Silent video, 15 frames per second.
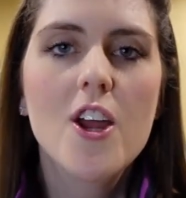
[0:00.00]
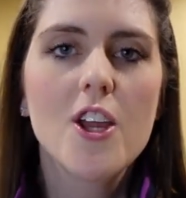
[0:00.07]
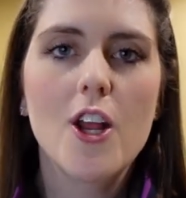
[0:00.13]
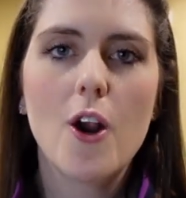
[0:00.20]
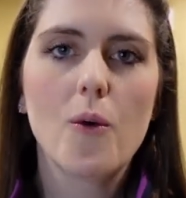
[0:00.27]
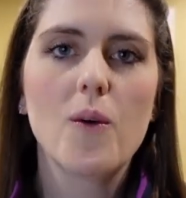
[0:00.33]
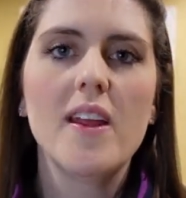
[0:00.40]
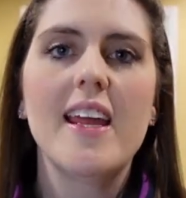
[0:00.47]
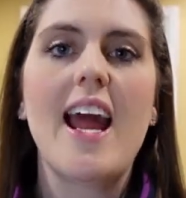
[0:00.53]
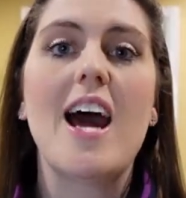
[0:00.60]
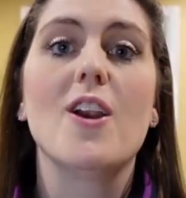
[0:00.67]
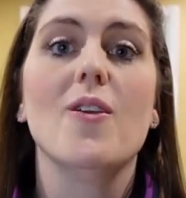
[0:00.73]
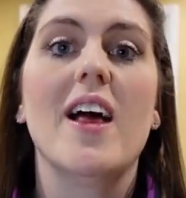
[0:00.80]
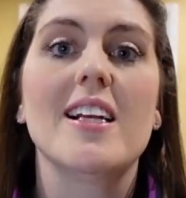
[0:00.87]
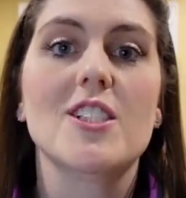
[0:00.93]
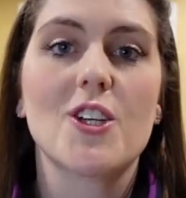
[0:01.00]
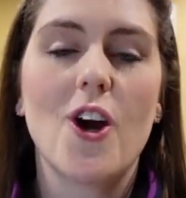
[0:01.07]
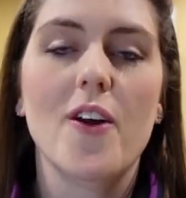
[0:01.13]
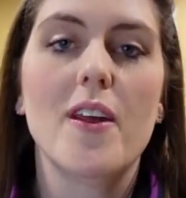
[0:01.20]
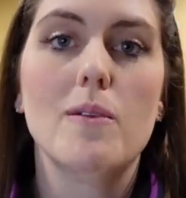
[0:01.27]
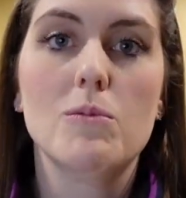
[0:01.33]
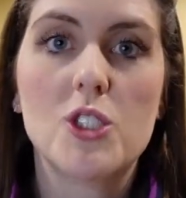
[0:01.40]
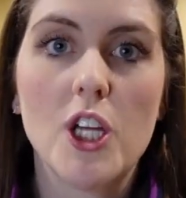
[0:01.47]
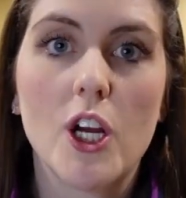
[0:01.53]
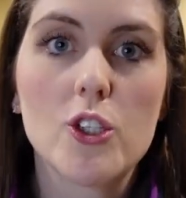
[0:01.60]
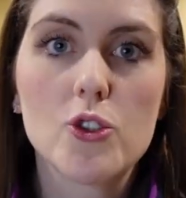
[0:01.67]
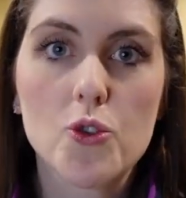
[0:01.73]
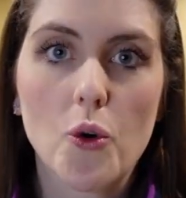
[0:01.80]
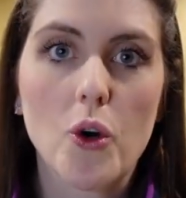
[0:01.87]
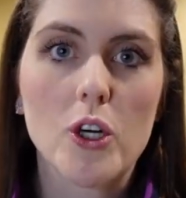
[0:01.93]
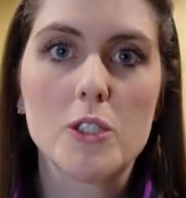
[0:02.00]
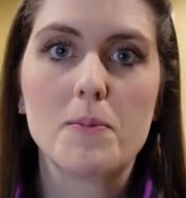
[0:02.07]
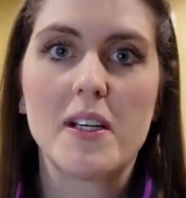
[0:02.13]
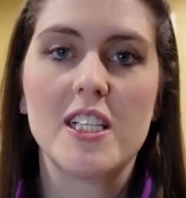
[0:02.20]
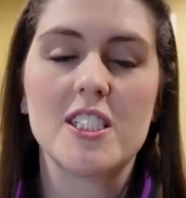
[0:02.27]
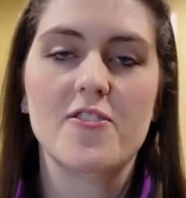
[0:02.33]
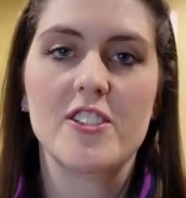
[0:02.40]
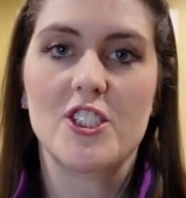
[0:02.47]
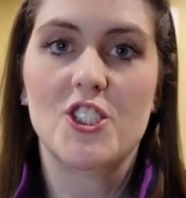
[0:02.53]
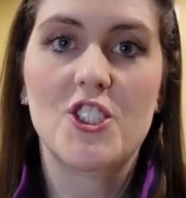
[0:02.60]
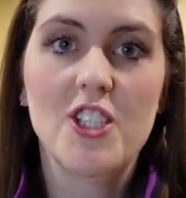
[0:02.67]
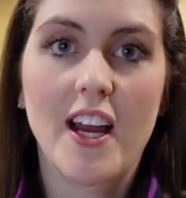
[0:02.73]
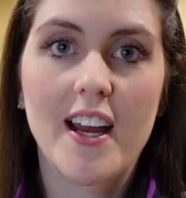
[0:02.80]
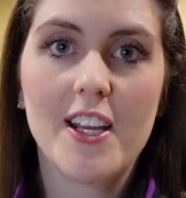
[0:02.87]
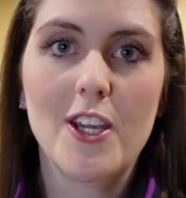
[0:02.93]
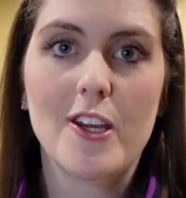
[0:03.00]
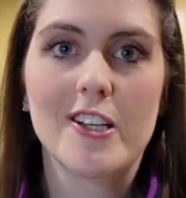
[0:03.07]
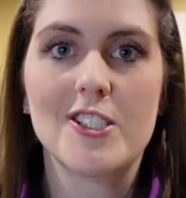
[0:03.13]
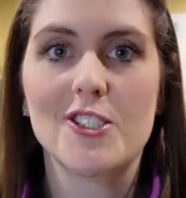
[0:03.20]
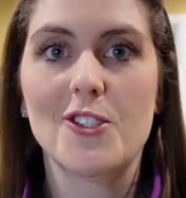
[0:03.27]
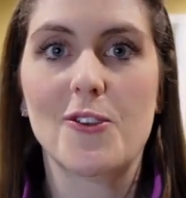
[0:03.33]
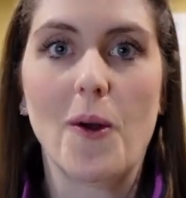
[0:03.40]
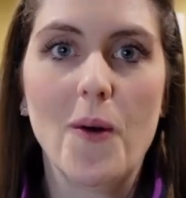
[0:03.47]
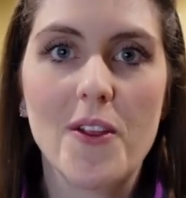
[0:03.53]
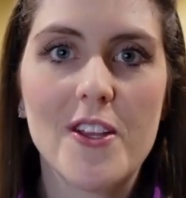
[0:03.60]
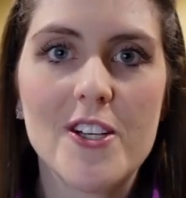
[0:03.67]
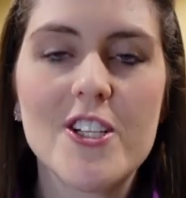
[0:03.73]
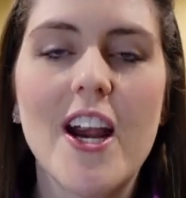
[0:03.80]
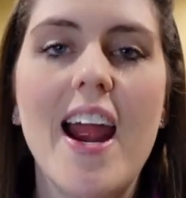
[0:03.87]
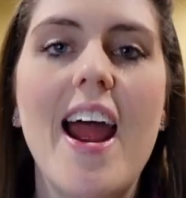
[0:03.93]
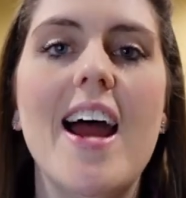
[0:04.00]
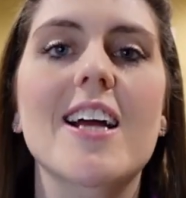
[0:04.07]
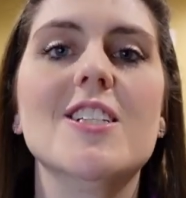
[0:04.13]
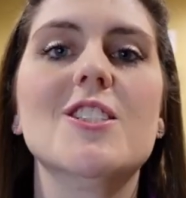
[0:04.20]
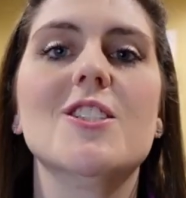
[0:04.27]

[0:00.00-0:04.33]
really I don't like to call them junk drawers because if it's junk, you can just throw it in the trash.